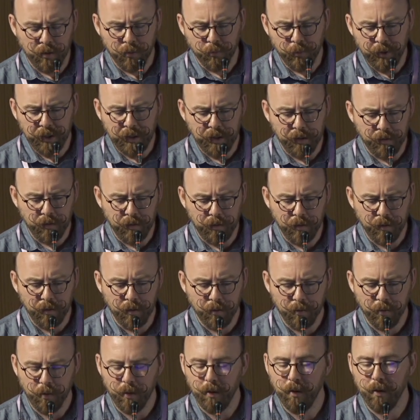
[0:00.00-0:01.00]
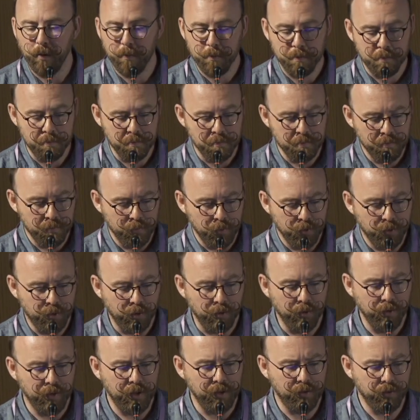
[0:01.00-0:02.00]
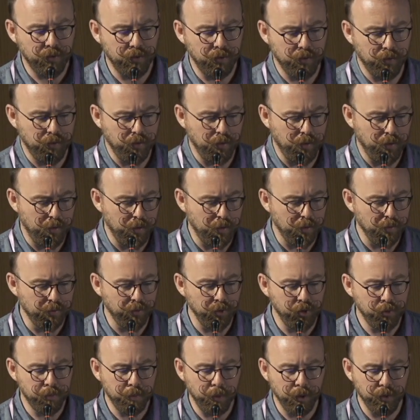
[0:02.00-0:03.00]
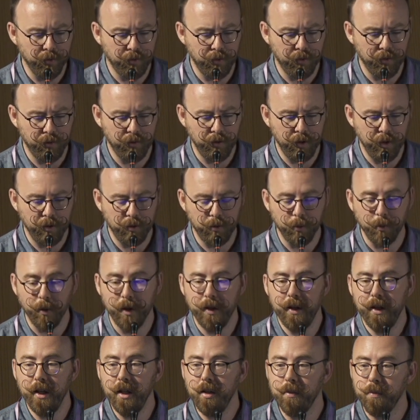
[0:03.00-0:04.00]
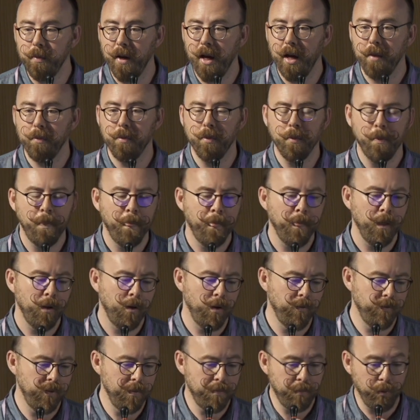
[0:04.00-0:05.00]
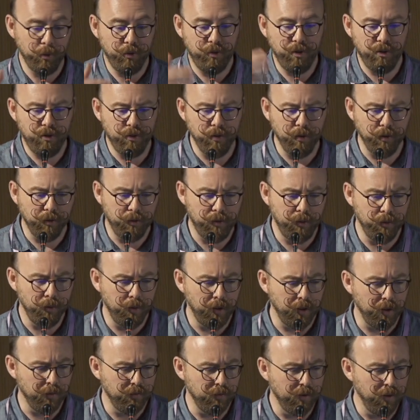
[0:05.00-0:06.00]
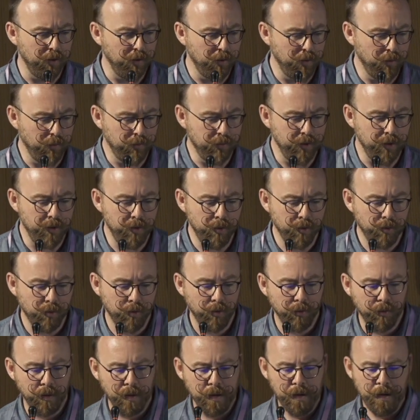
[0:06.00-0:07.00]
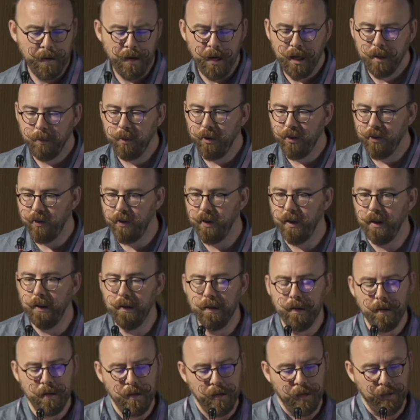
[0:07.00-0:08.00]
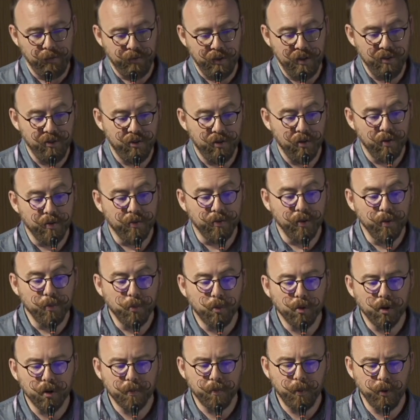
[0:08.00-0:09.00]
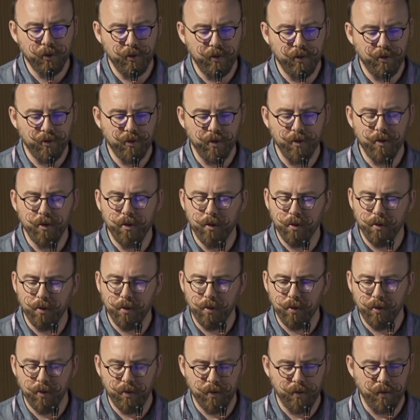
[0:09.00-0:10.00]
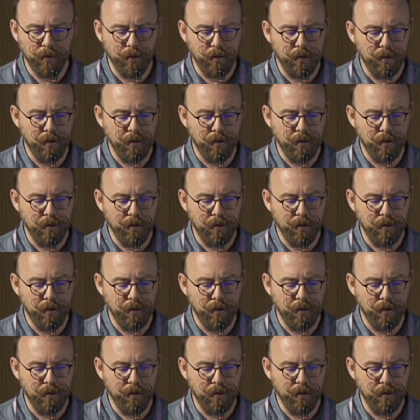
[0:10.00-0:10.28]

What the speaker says: we can turn this responses into a heat map of the positional tuning of the neuron. We see essentially reward position neurons